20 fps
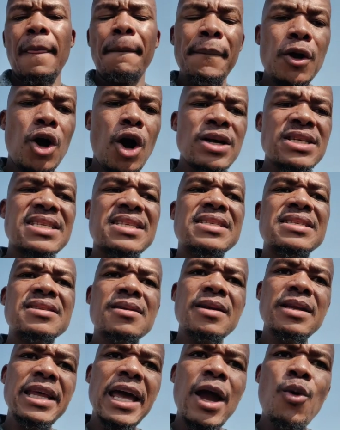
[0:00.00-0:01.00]

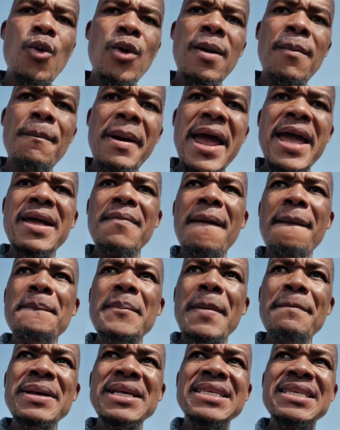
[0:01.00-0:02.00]
because they will make
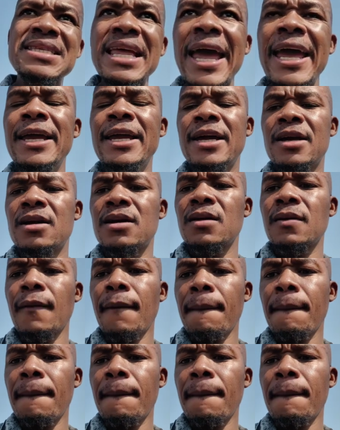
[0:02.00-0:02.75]
a mistake.